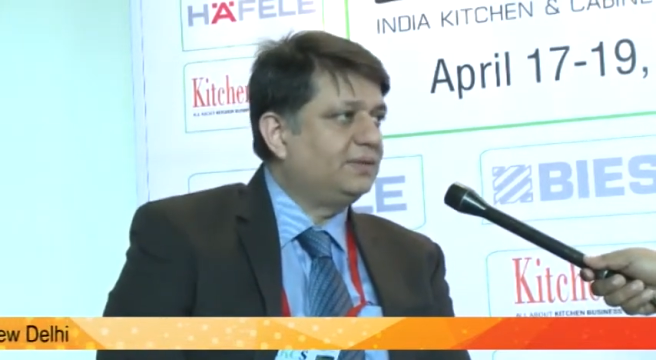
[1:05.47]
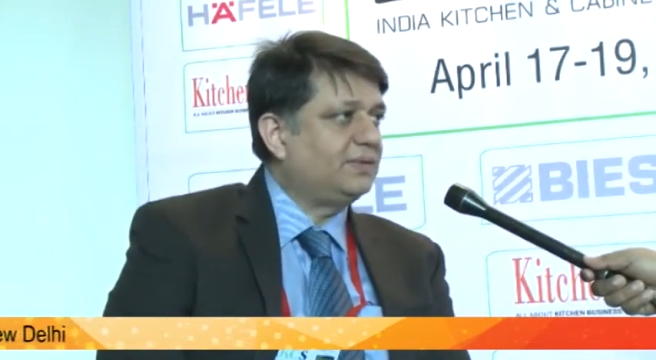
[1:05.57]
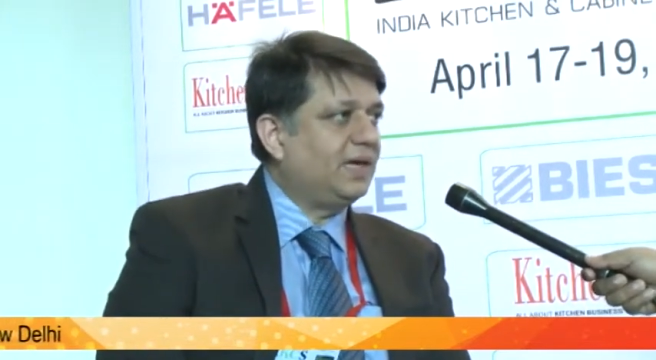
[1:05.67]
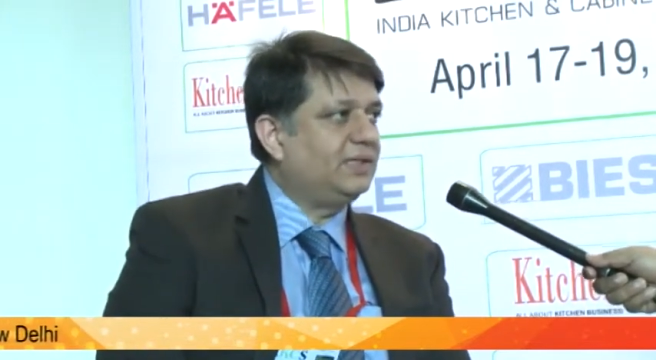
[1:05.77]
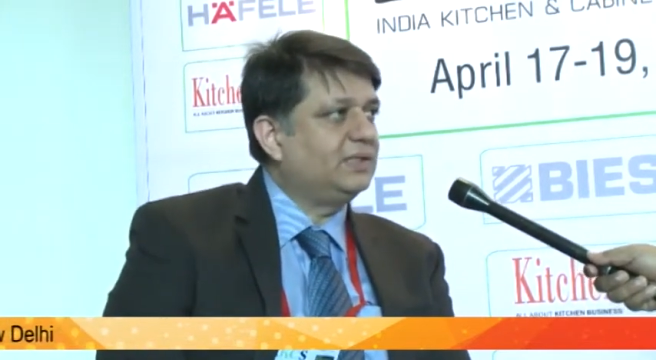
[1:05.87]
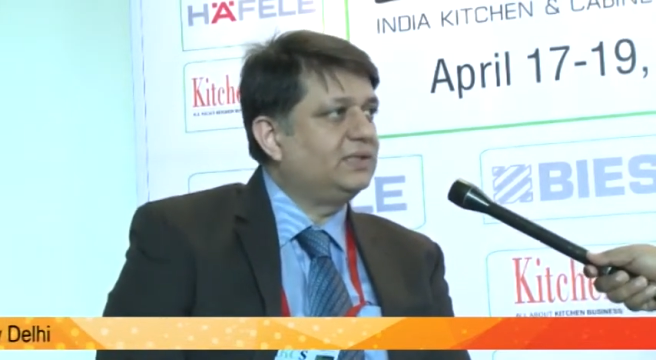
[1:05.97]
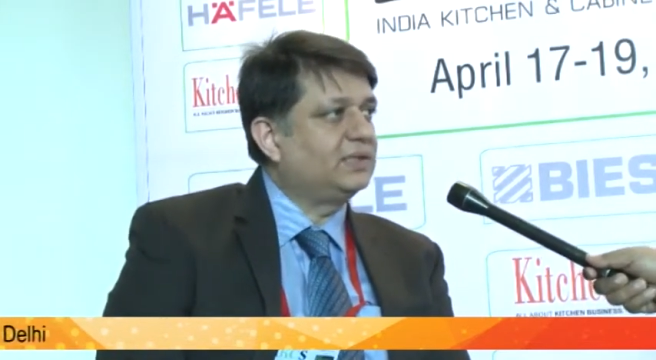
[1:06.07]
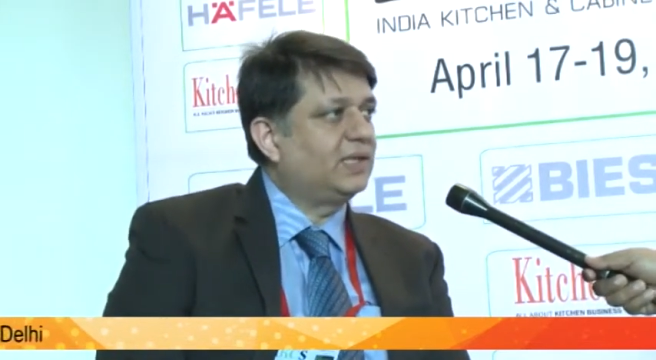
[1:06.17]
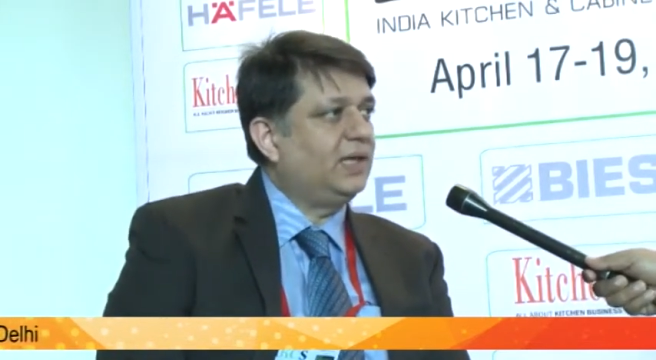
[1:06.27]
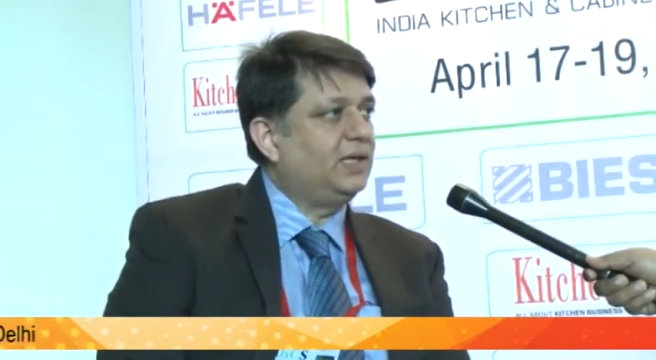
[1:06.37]
size and
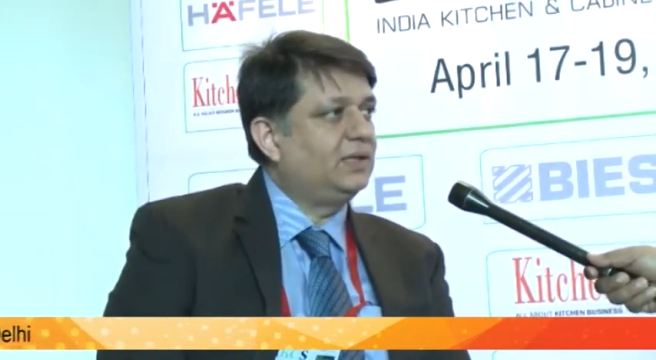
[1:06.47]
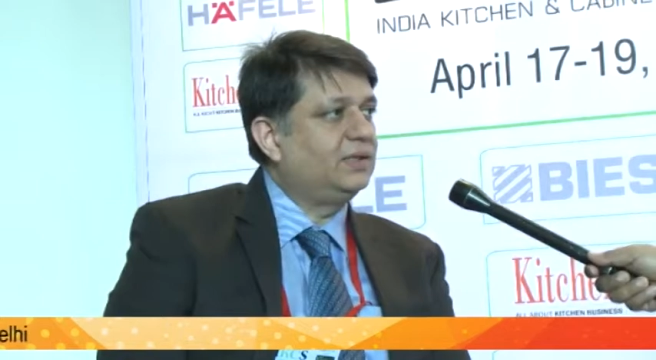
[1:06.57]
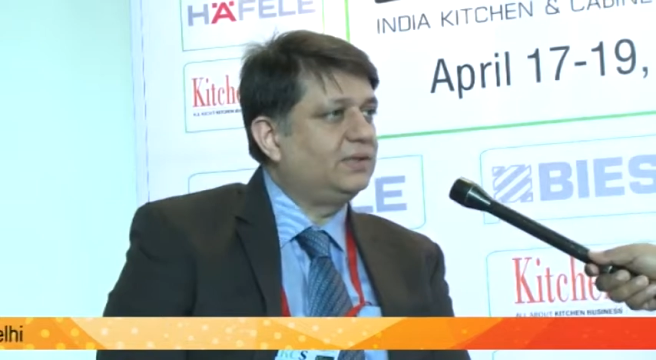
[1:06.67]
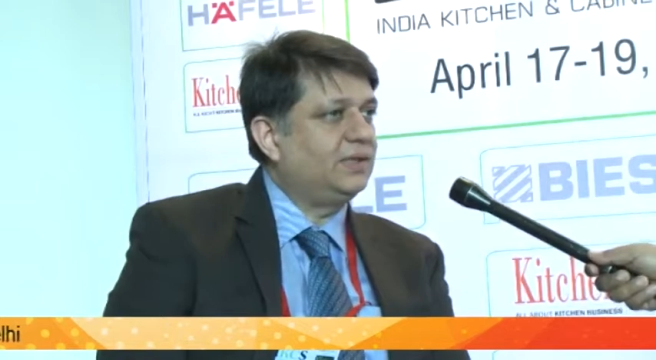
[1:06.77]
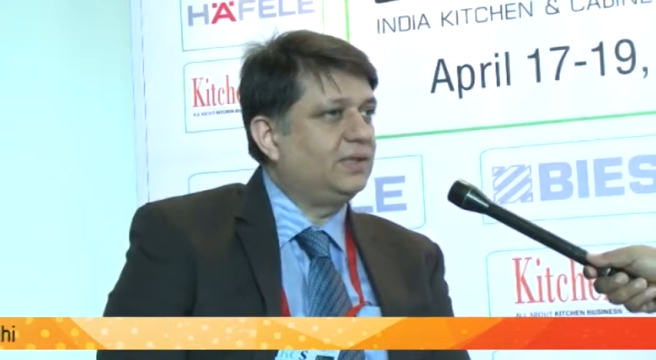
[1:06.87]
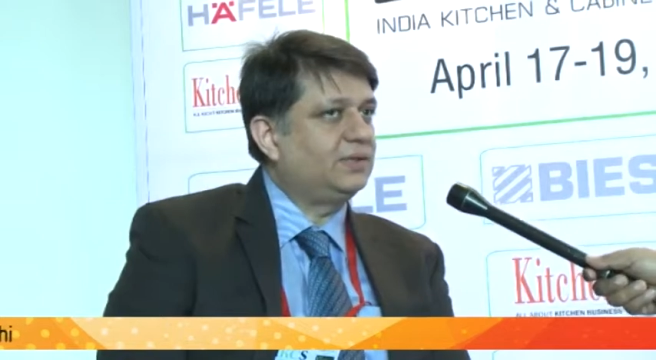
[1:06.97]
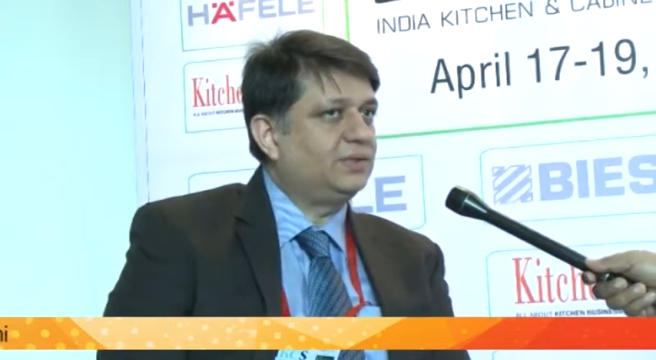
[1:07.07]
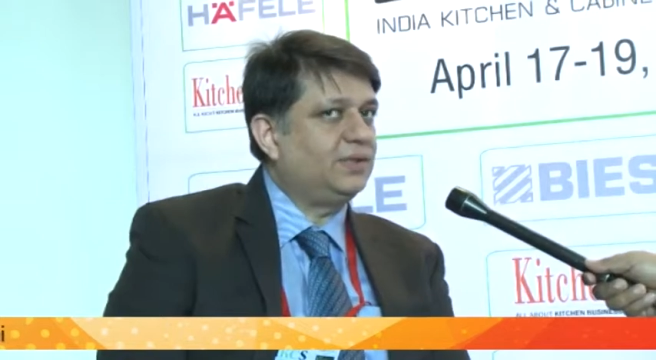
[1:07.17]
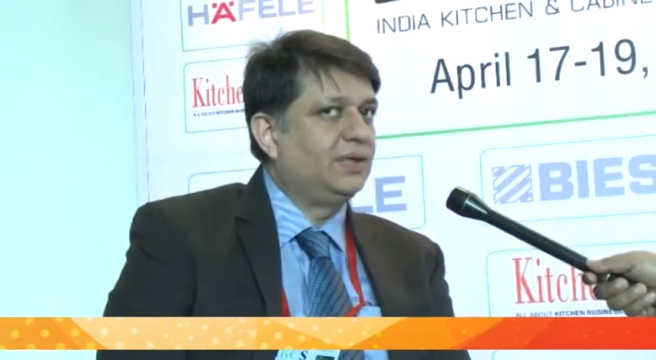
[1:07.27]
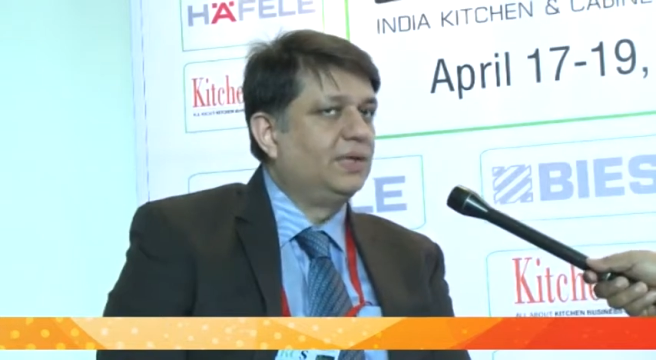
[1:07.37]
scale in this
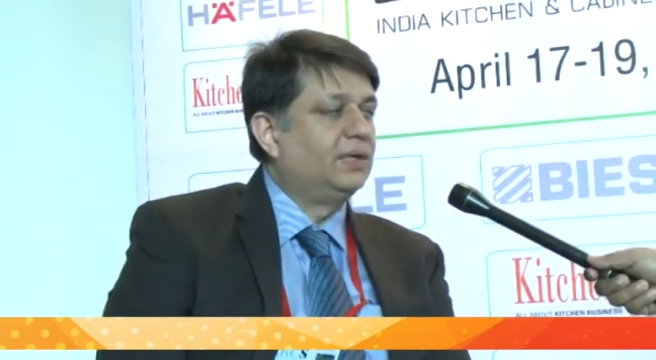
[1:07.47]
industry,